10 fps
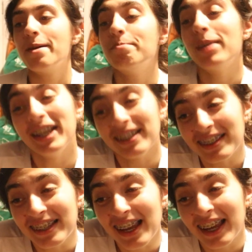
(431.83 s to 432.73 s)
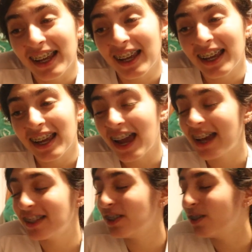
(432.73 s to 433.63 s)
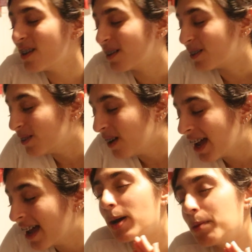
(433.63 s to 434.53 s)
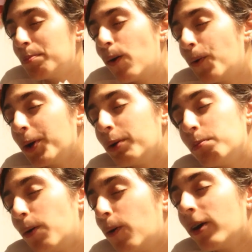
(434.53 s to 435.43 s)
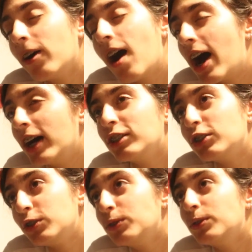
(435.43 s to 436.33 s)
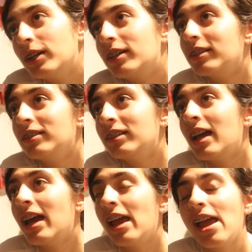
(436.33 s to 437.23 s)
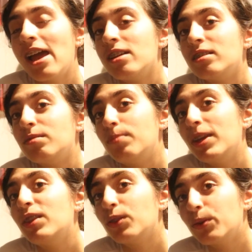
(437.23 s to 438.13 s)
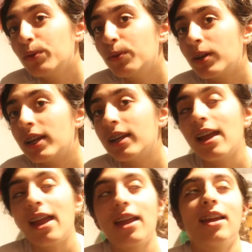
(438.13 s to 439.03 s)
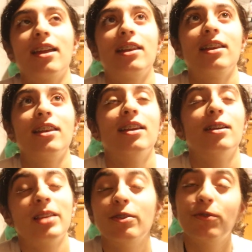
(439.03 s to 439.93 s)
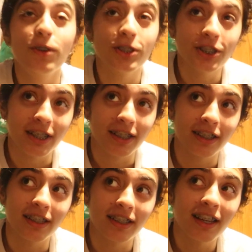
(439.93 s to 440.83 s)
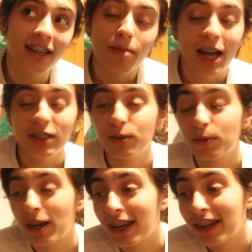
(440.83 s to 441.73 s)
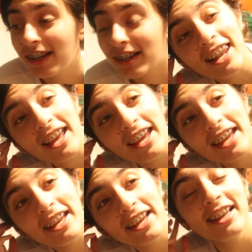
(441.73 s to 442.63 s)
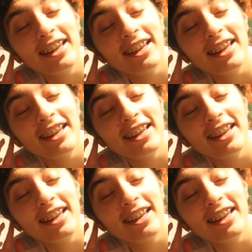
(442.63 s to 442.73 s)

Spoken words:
But as you know, my poor hot glue gun has been through it and unfortunately passed away late.